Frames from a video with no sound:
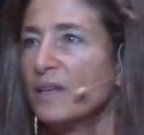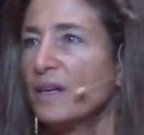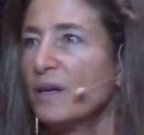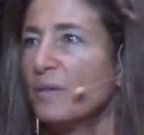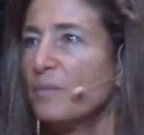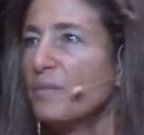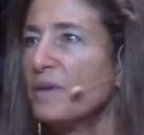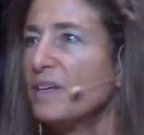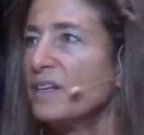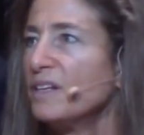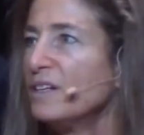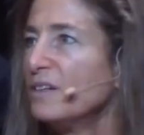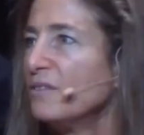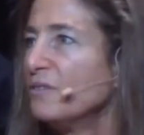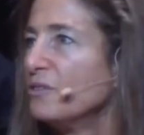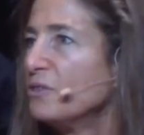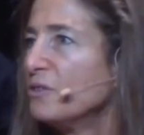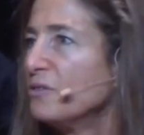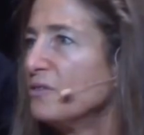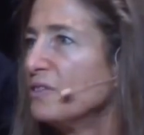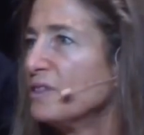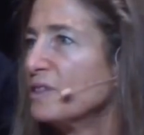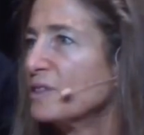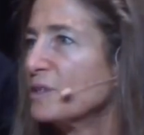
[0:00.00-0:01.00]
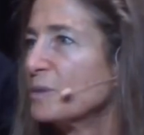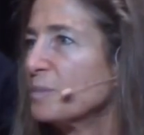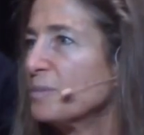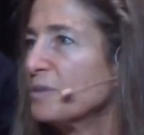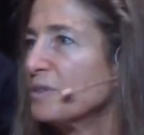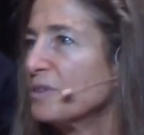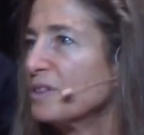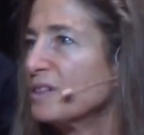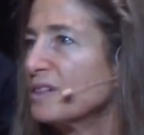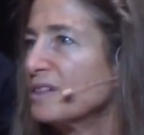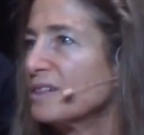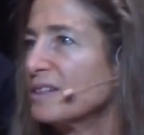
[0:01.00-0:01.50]
How many of you have
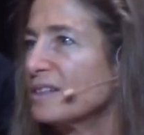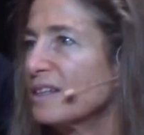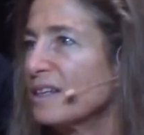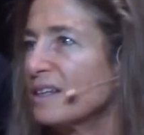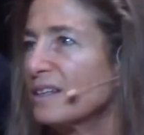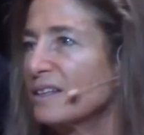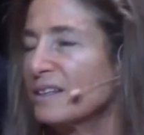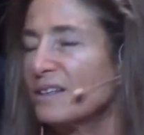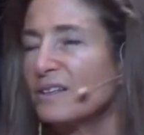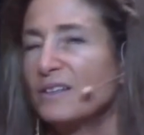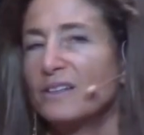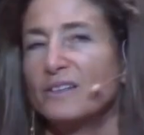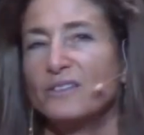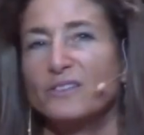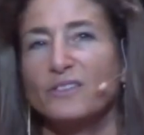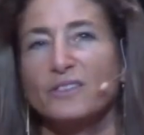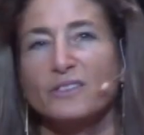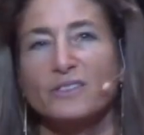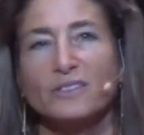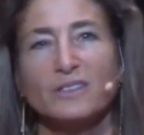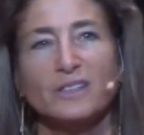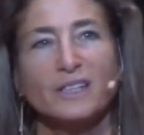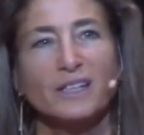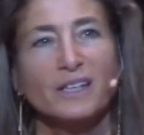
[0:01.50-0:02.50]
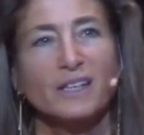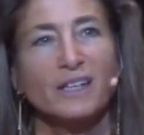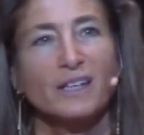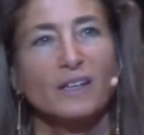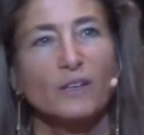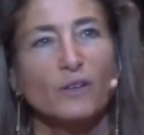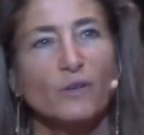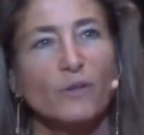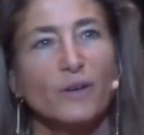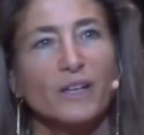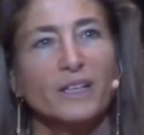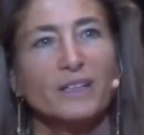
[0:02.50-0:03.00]
experienced that? You just
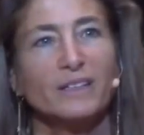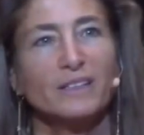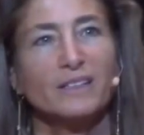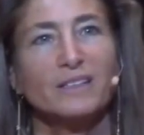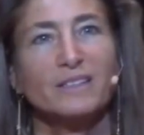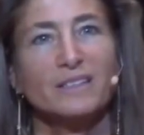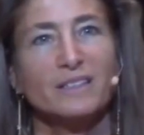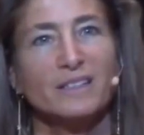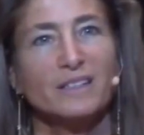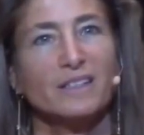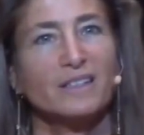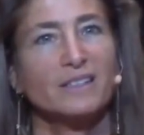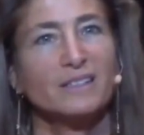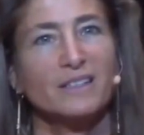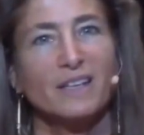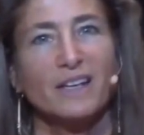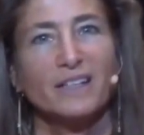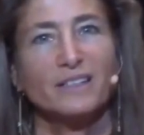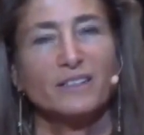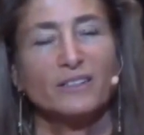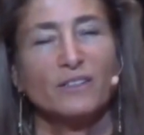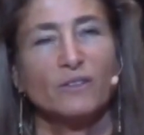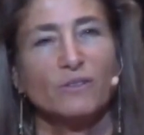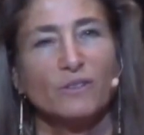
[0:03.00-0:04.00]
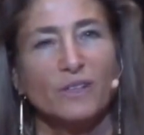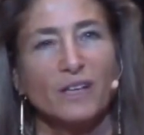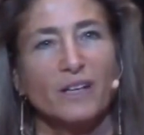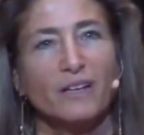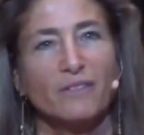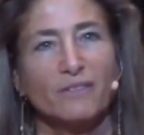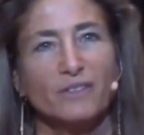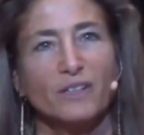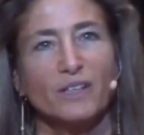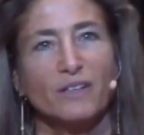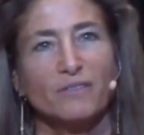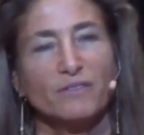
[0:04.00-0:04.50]
can't quite listen because I don't
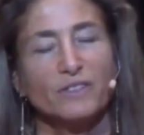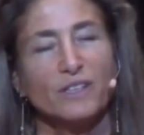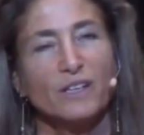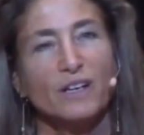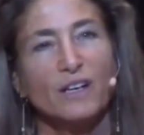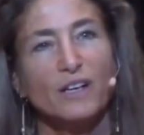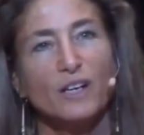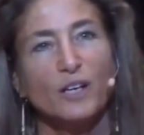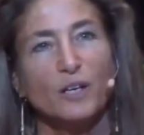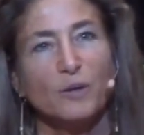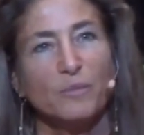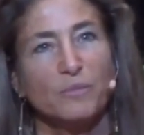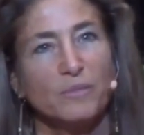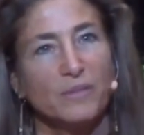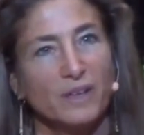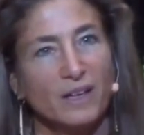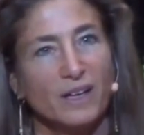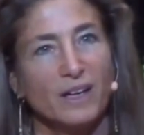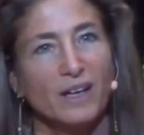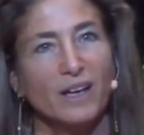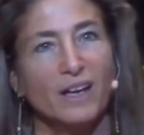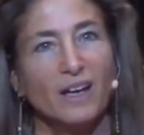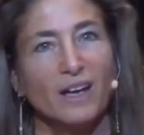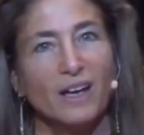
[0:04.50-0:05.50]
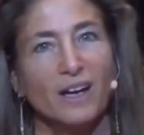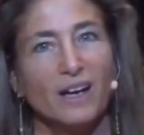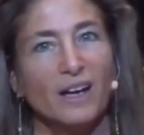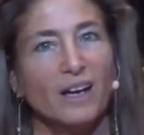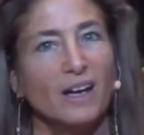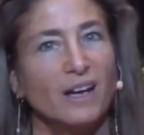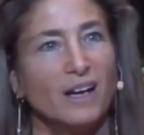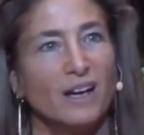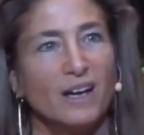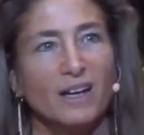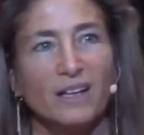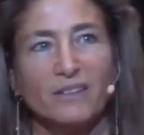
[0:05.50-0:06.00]
have enough time.
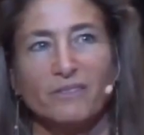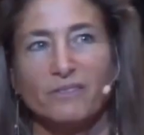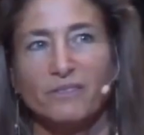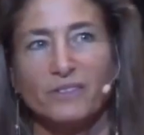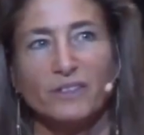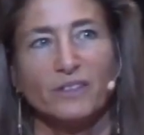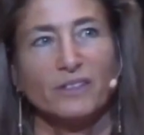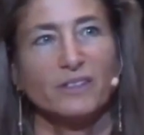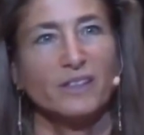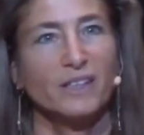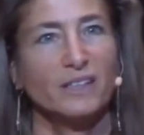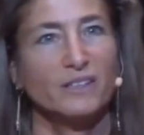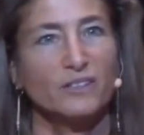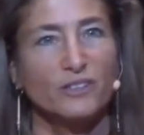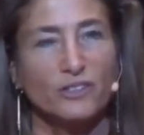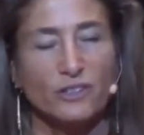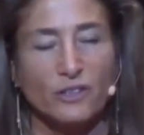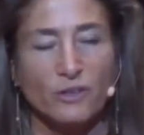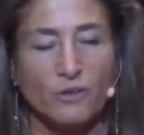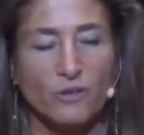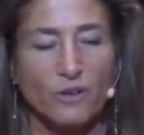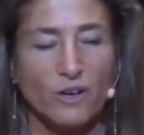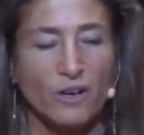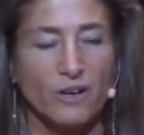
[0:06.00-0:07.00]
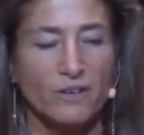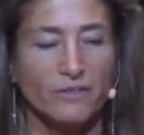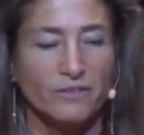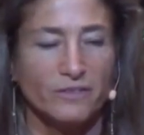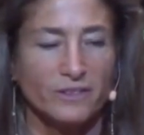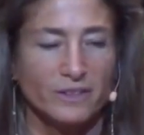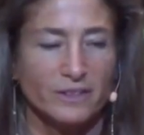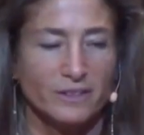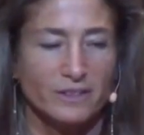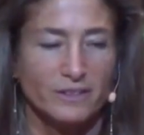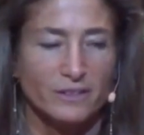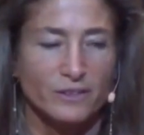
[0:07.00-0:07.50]
I feel that so
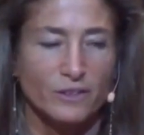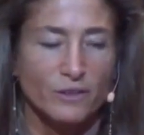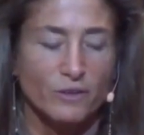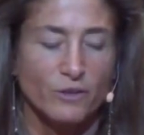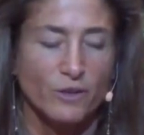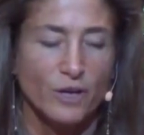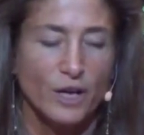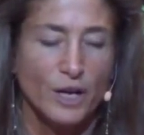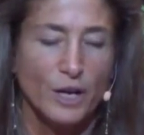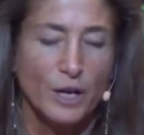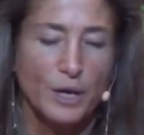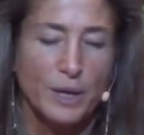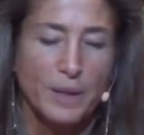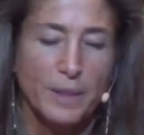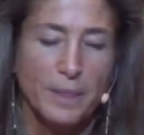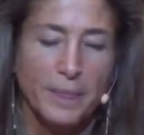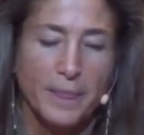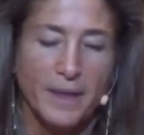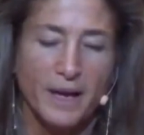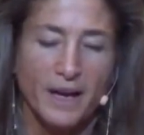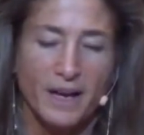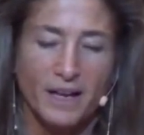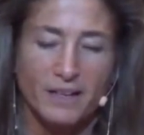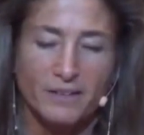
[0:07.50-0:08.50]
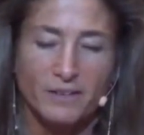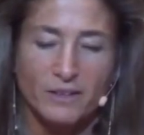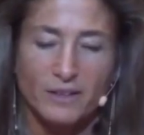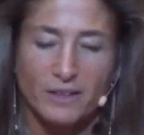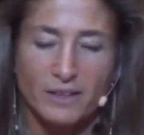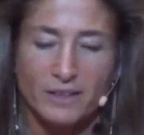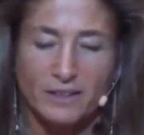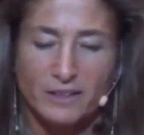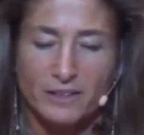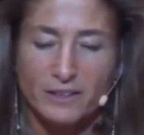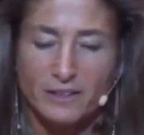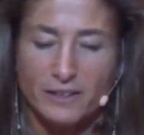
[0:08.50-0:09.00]
often. So I
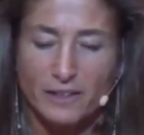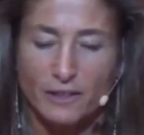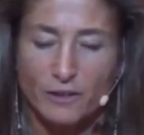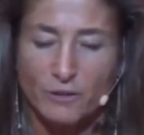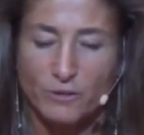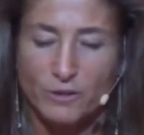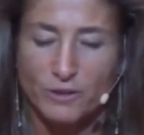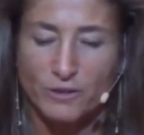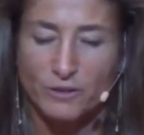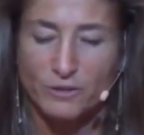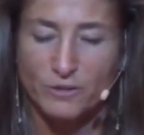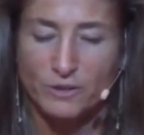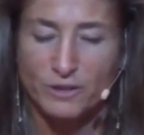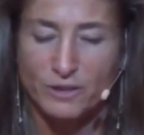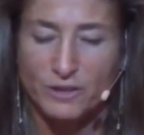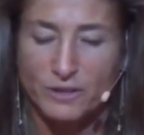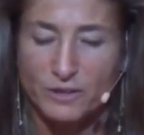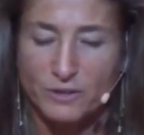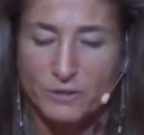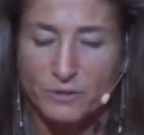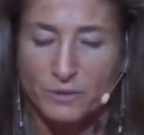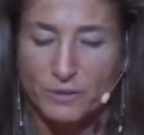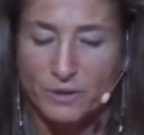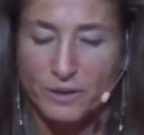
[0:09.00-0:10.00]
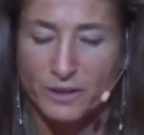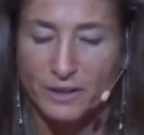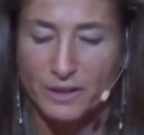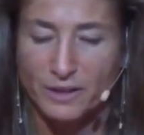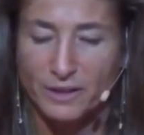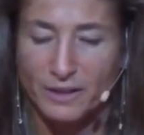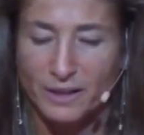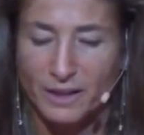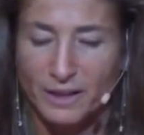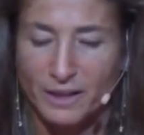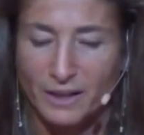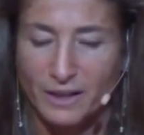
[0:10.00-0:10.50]
thought I'd share with you a story
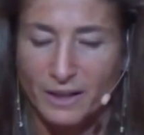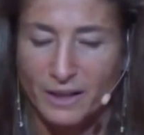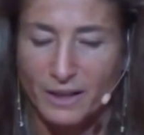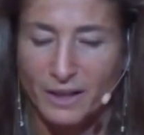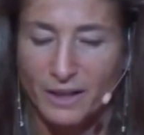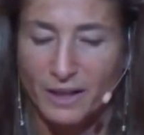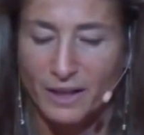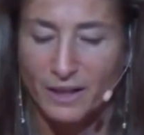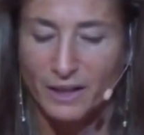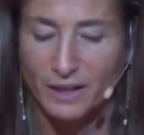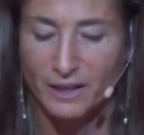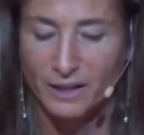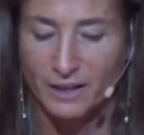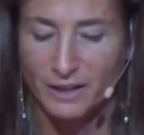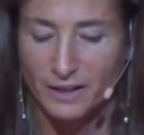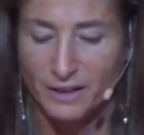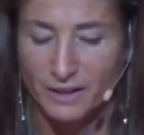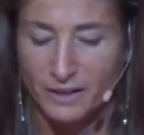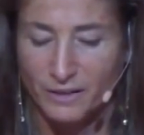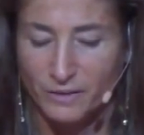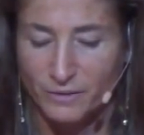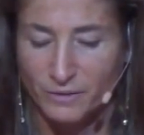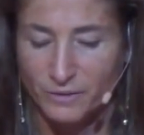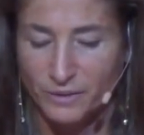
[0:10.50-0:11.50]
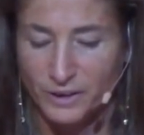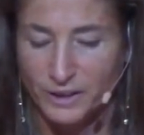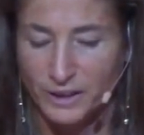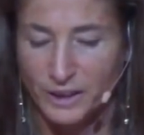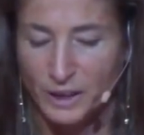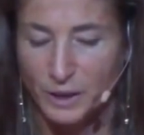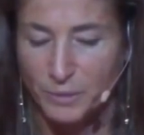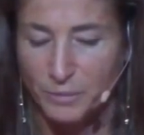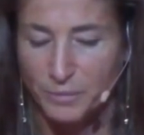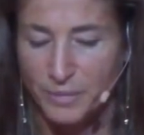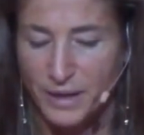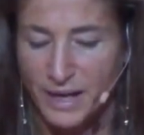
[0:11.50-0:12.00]
that uh, really
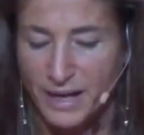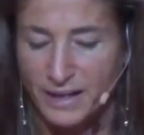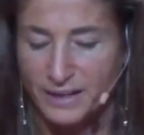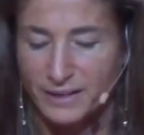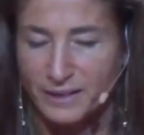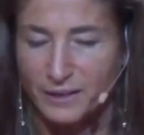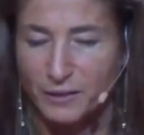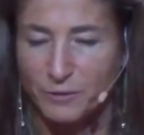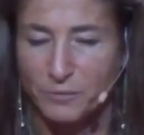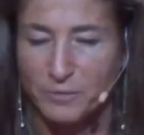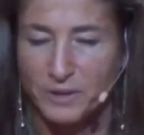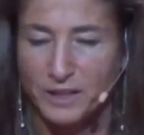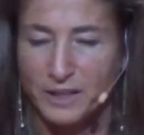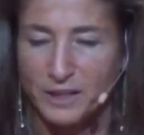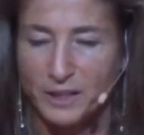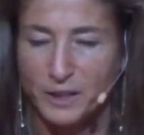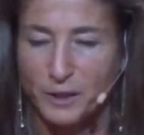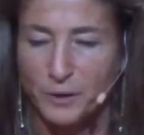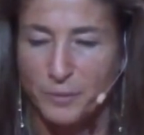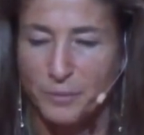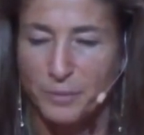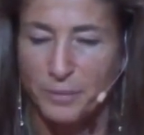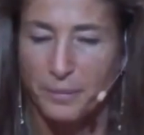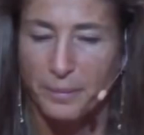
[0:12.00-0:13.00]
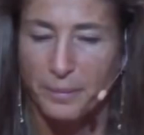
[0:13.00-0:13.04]
impacted me